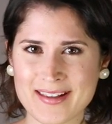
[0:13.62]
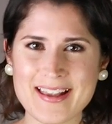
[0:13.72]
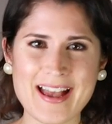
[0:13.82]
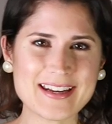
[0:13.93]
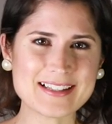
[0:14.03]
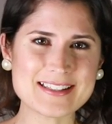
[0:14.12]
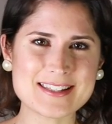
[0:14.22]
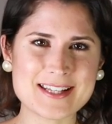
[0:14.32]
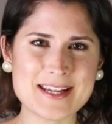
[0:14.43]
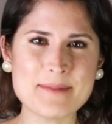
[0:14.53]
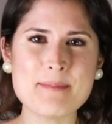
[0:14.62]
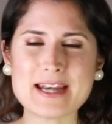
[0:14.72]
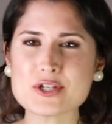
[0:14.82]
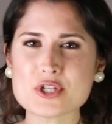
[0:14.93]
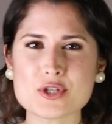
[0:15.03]
Ed Egilinsky,
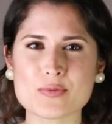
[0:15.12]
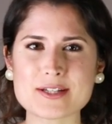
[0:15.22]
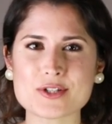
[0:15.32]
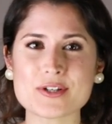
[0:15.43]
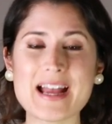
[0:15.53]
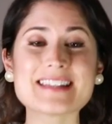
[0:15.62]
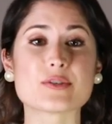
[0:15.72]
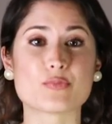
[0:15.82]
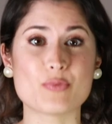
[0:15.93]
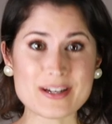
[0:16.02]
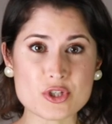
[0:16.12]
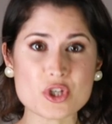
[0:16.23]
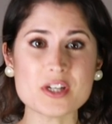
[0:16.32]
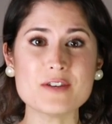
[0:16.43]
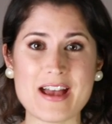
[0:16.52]
Managing Director at
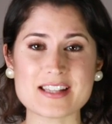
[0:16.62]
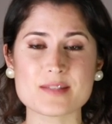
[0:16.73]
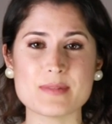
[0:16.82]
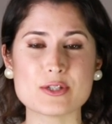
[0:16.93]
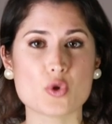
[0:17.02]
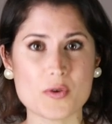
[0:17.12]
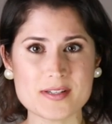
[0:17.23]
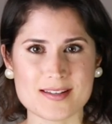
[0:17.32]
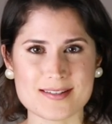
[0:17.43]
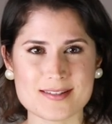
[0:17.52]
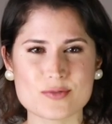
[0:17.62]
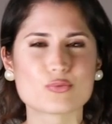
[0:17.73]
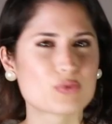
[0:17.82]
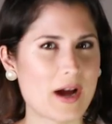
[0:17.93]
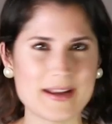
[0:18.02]
Direxion Investment, joins us
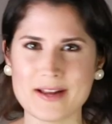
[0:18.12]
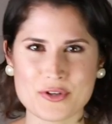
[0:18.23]
right after